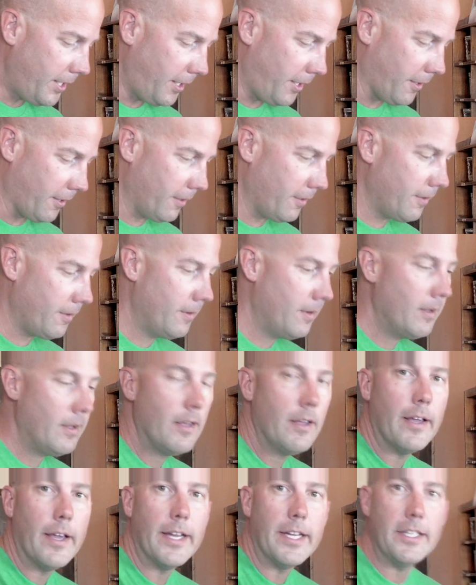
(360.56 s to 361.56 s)
here
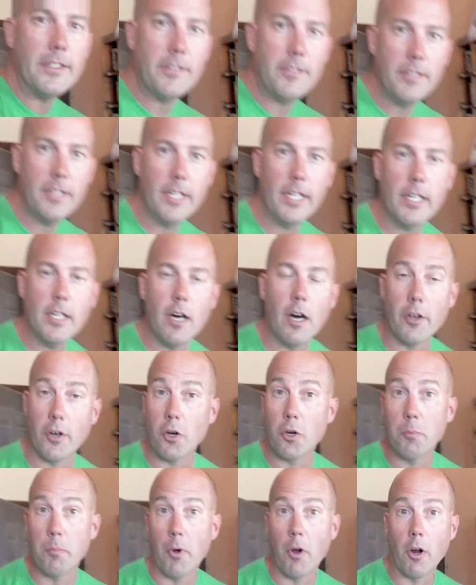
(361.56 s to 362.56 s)
and it's sitting on
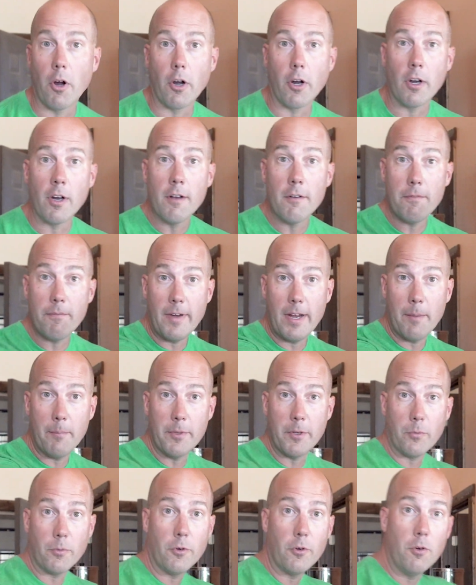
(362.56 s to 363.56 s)
our bar.
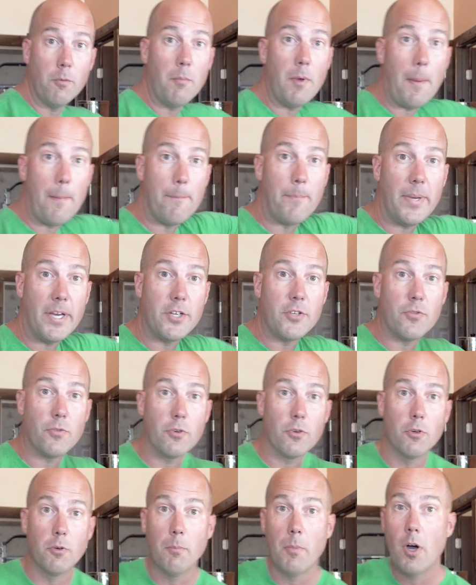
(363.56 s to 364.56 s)
Family room,
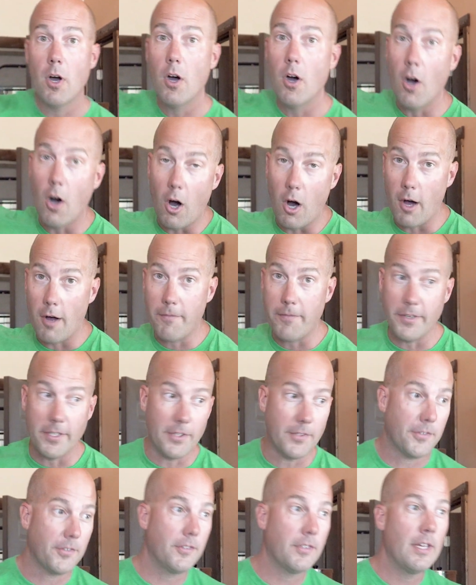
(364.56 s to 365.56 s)
bedroom,
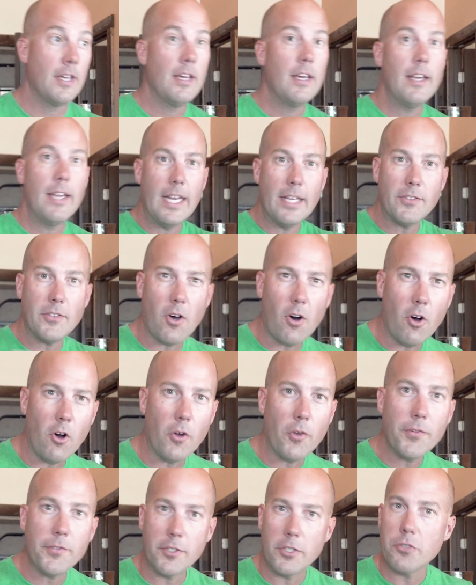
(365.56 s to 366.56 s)
office, it's
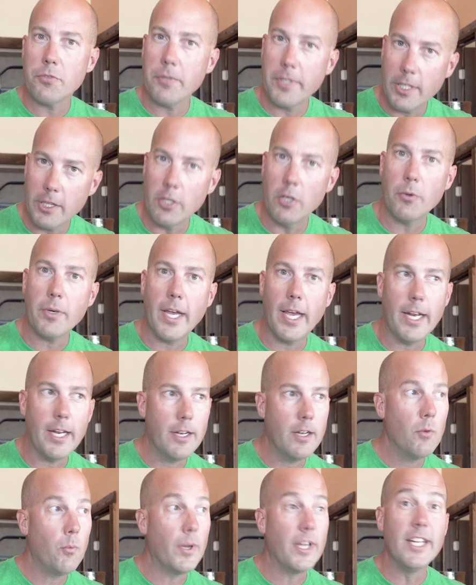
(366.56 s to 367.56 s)
all centrally
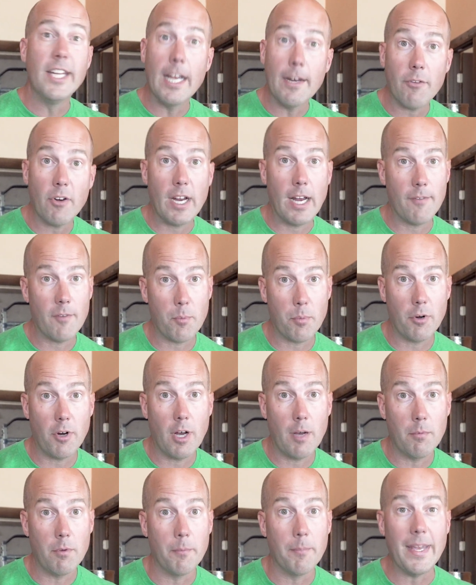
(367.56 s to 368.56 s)
located. We never have a
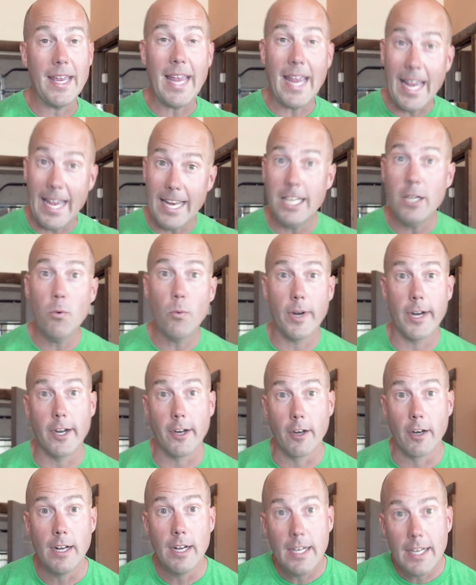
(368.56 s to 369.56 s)
problem
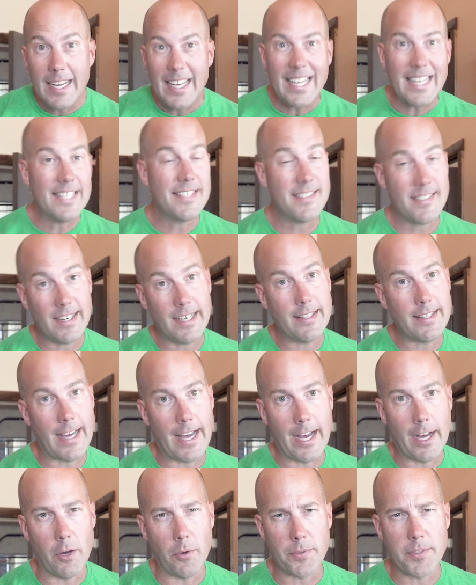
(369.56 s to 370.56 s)
anywhere inside the
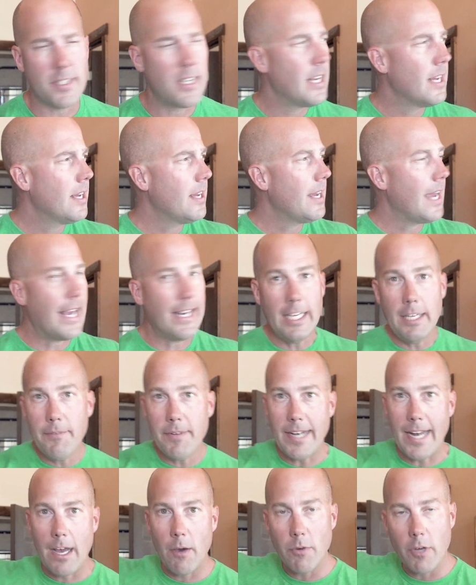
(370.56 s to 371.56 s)
house. And
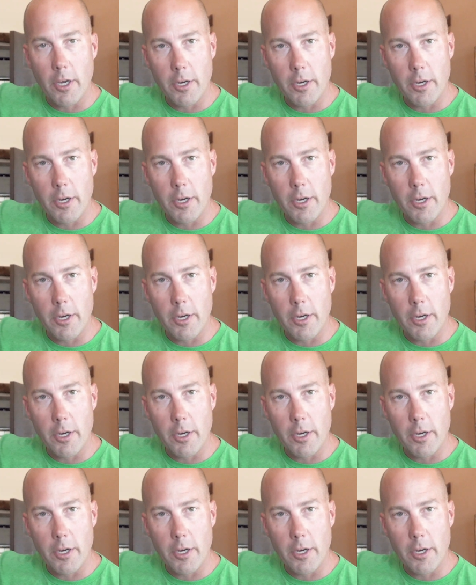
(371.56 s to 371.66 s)
even out